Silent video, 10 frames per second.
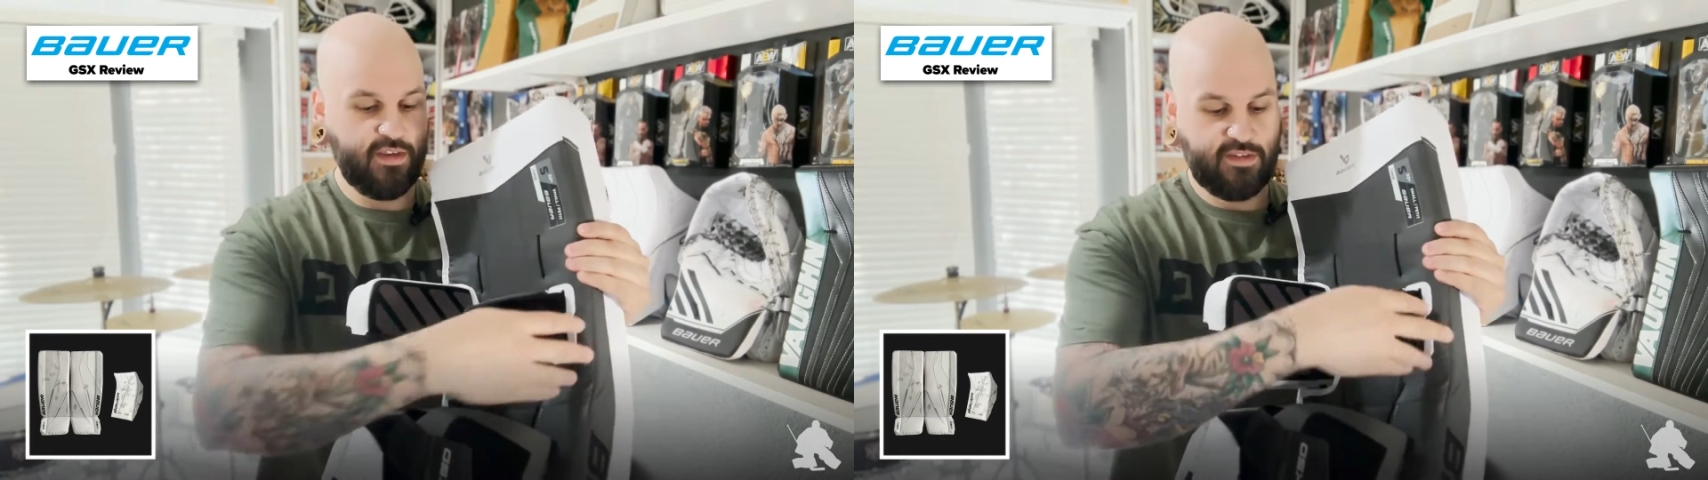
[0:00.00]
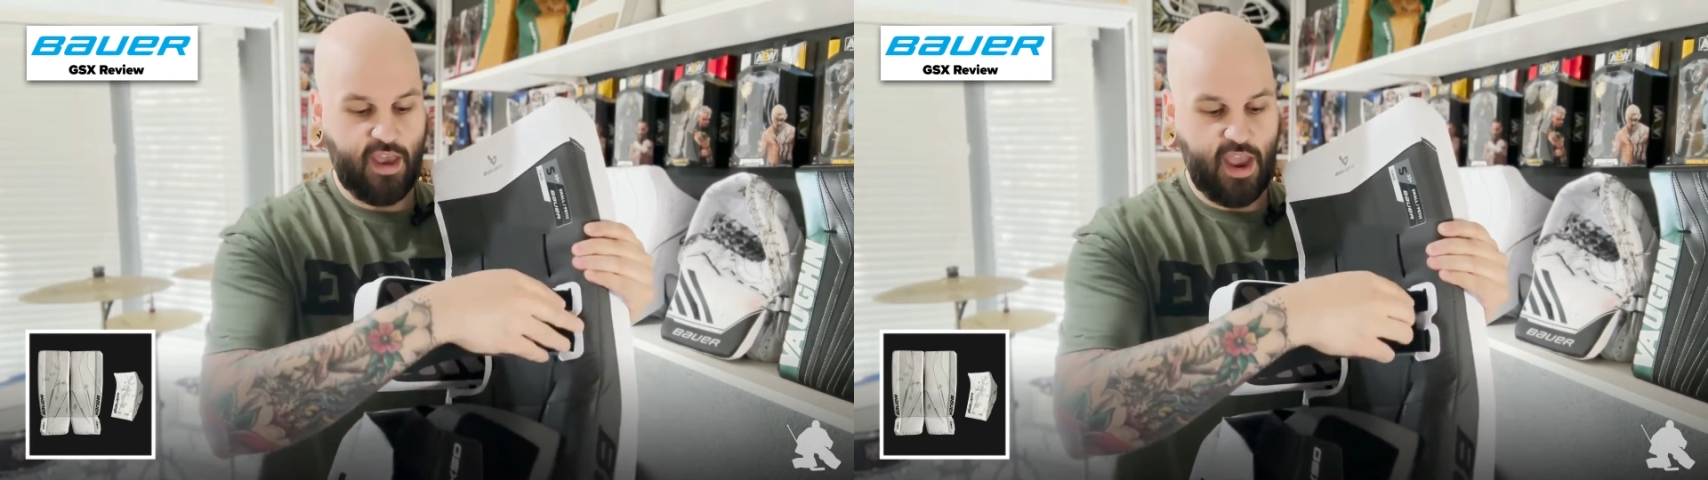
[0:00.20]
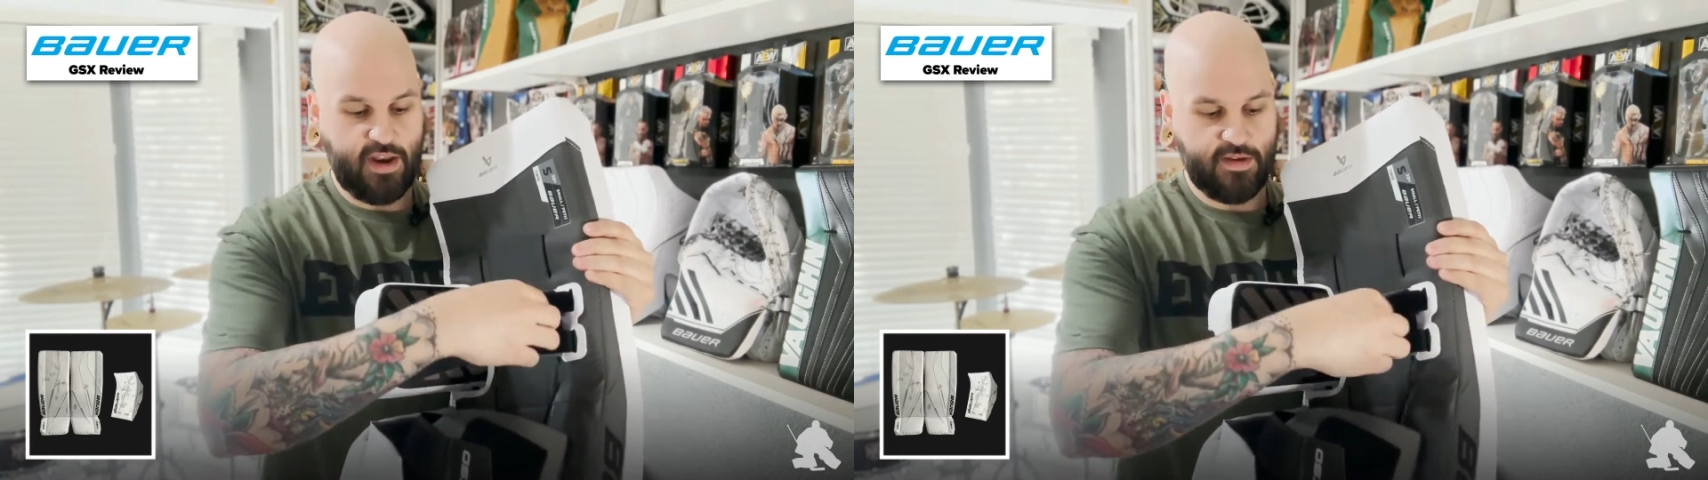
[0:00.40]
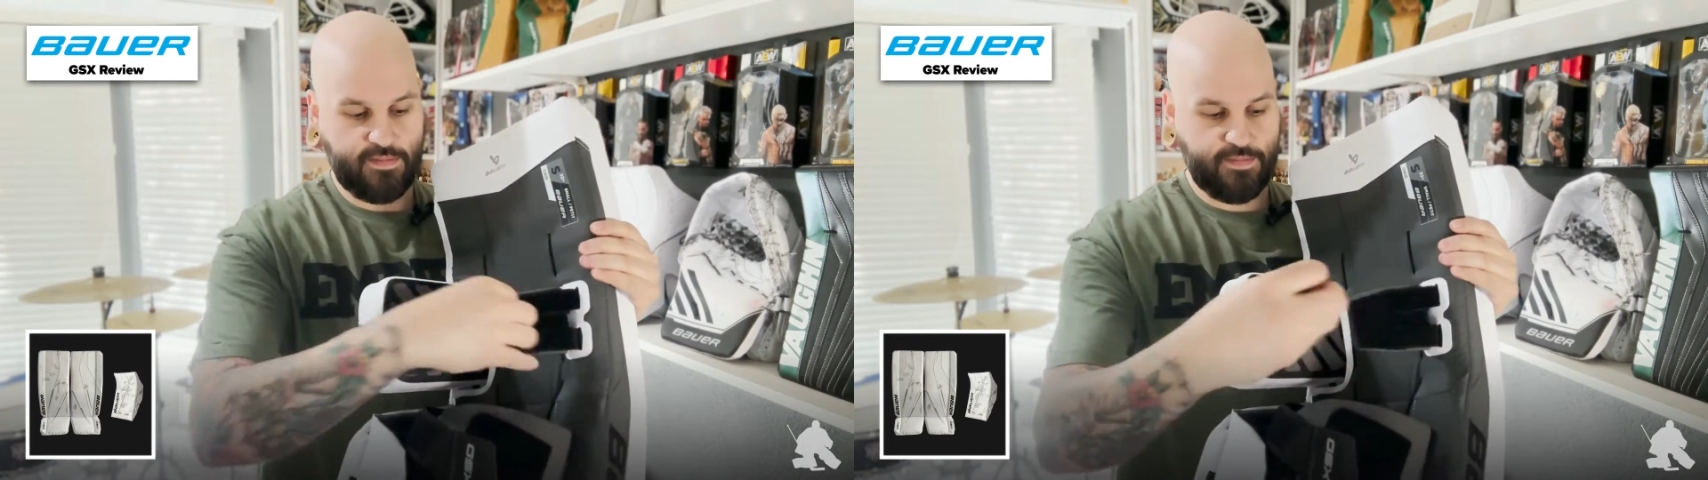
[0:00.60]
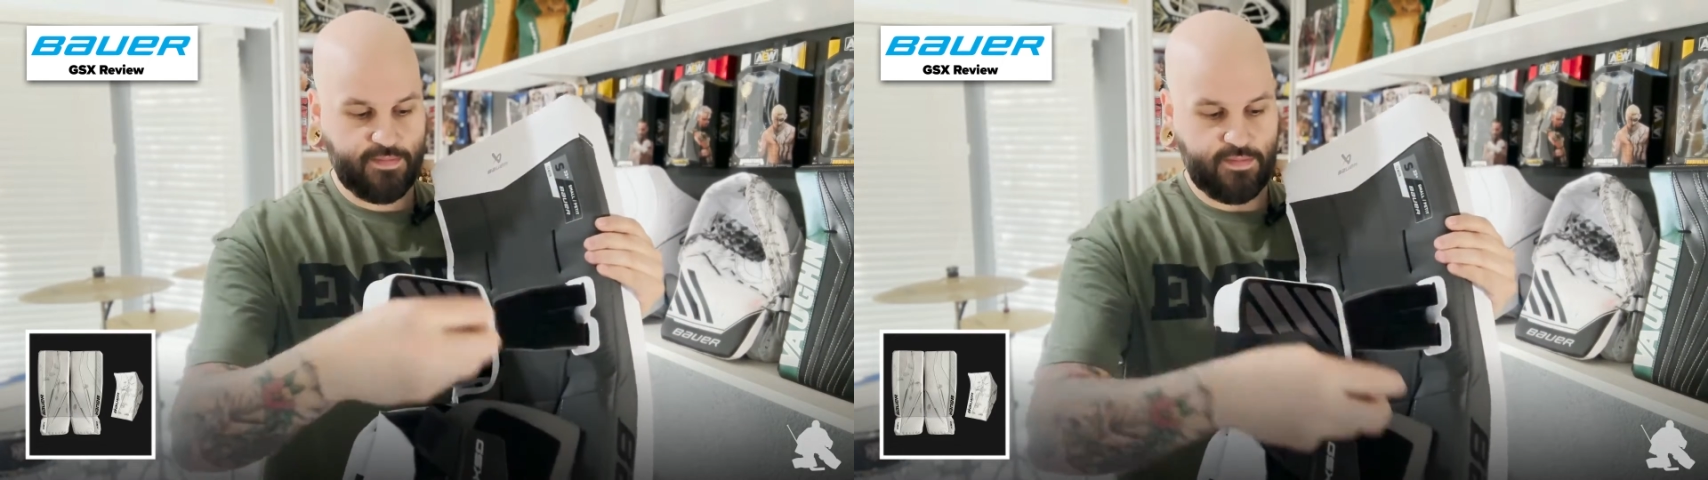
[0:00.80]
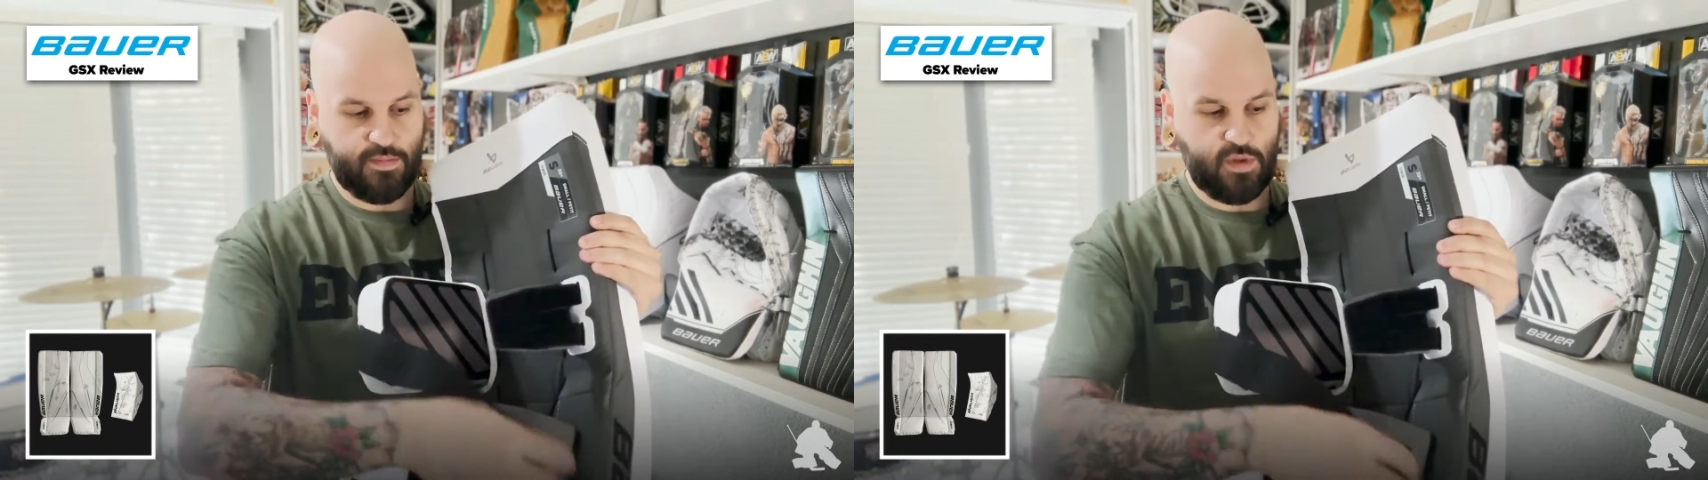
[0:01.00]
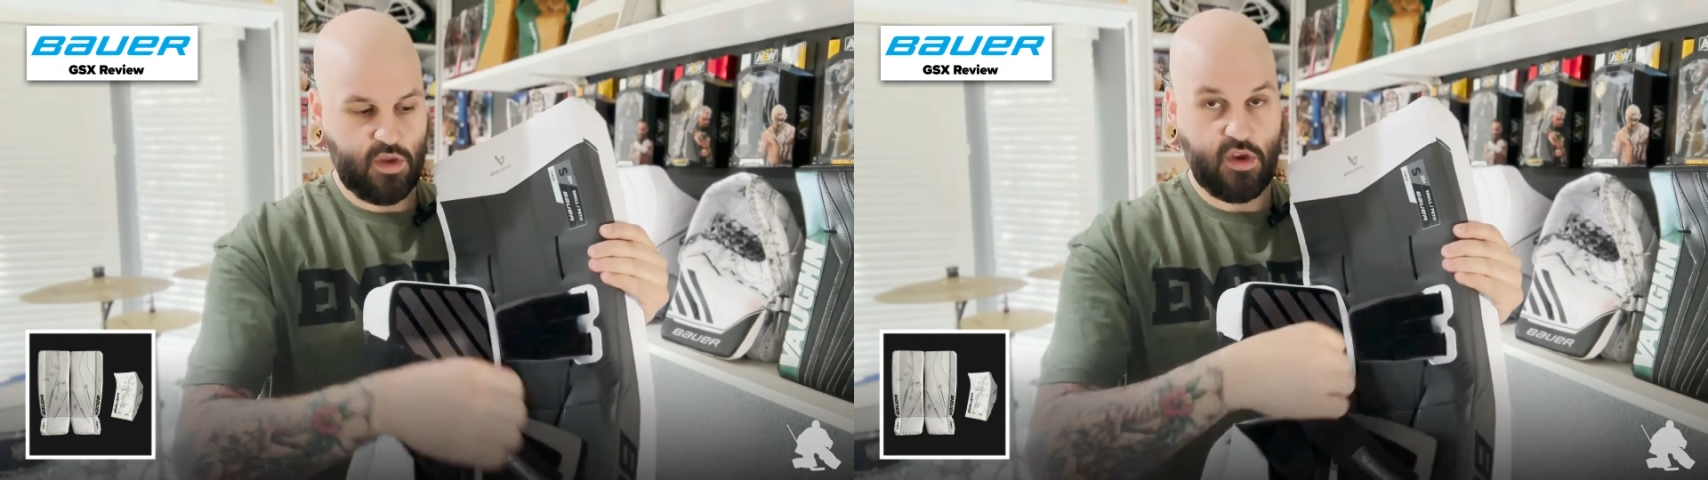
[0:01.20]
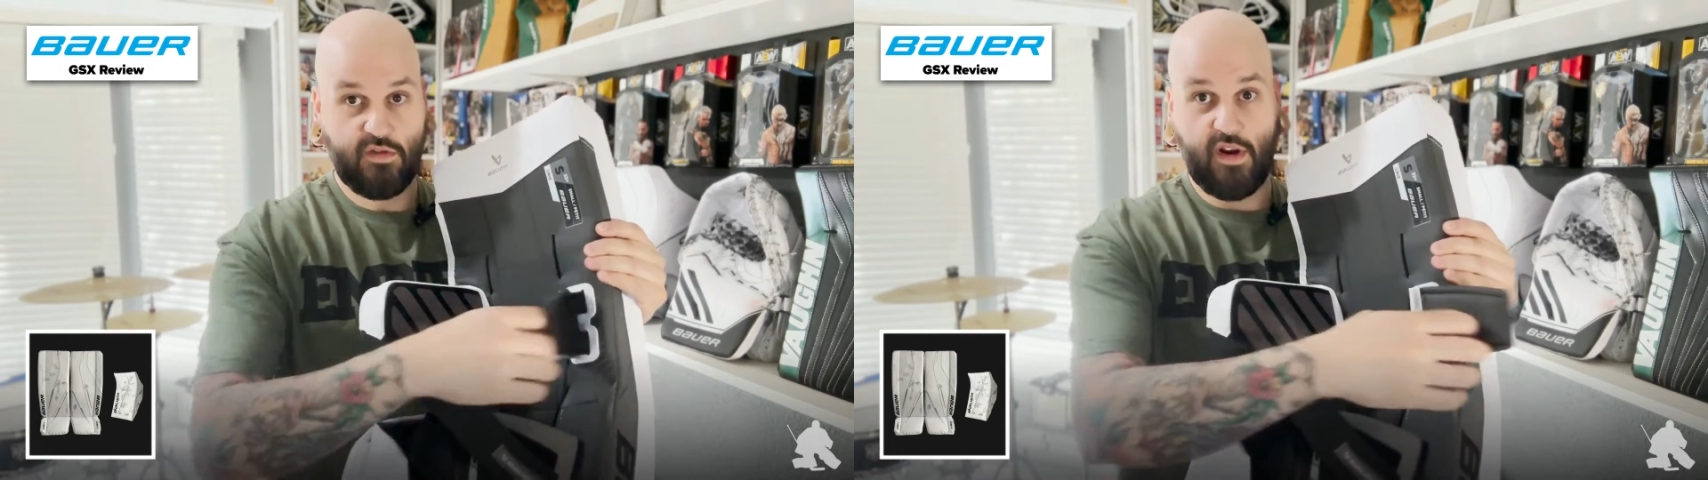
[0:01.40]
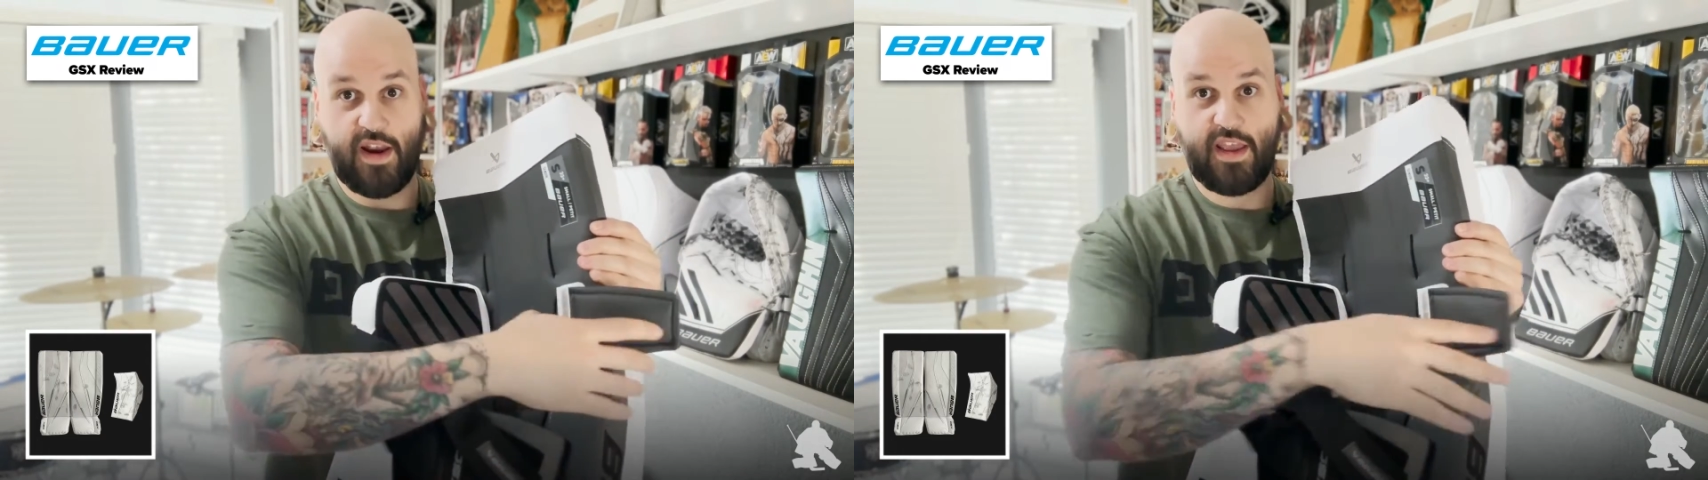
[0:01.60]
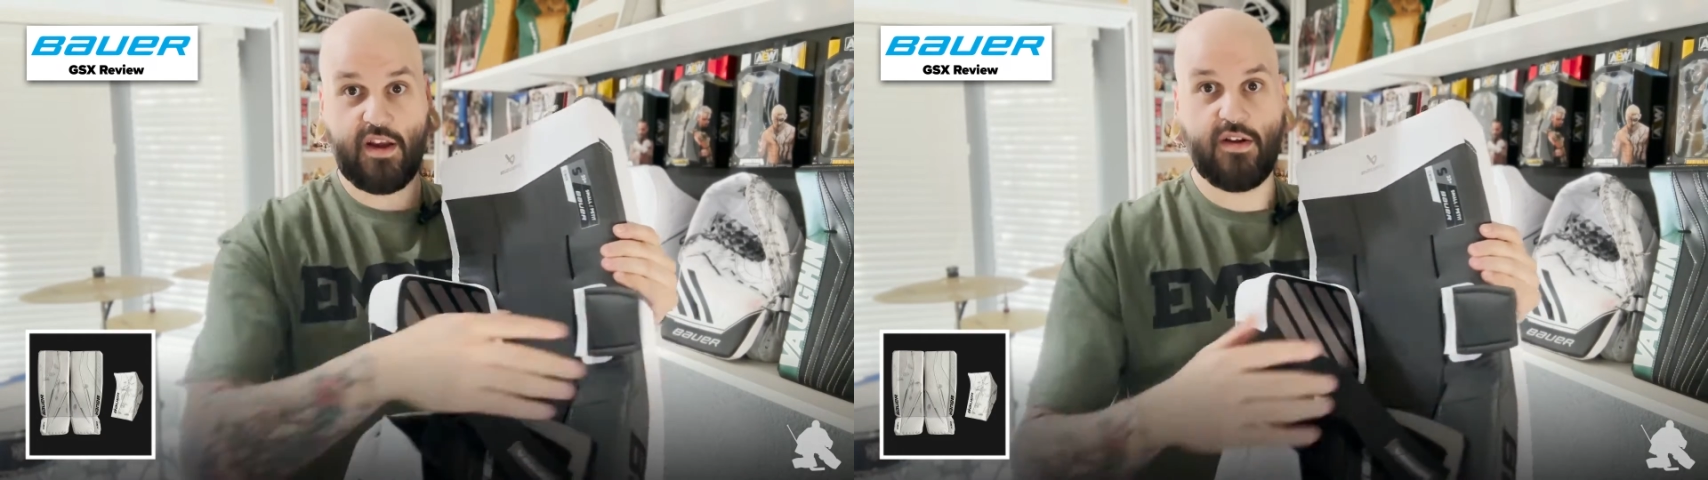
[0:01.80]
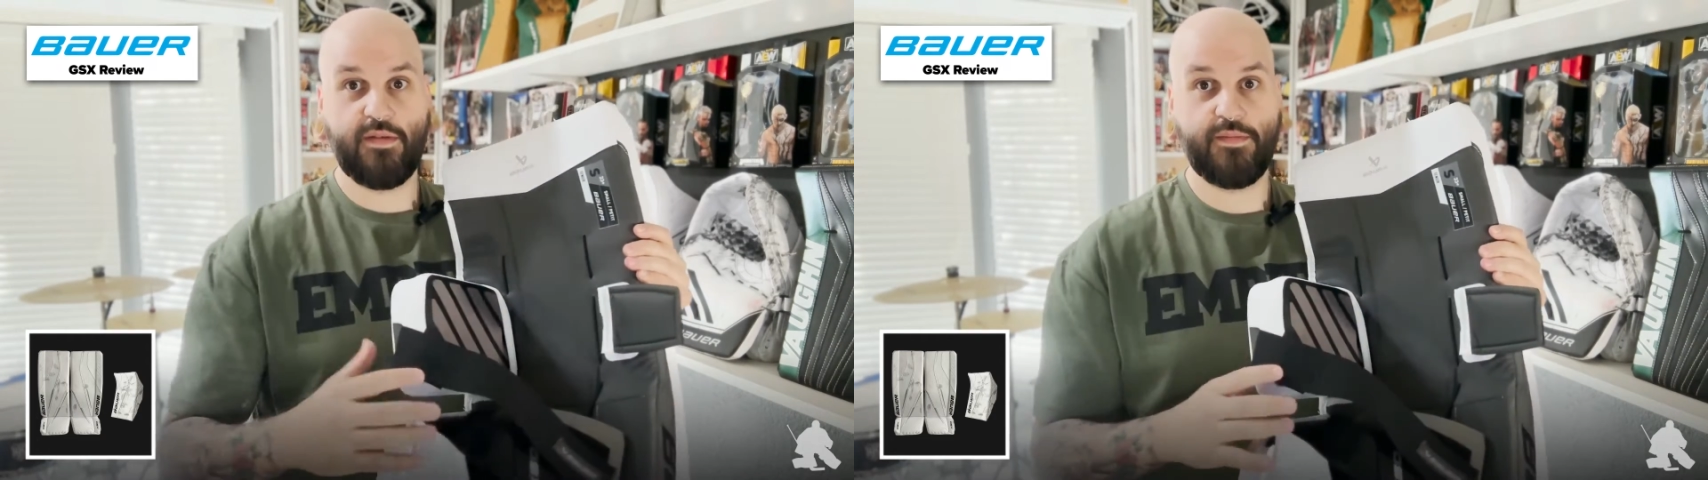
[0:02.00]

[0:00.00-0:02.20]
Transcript: side right here,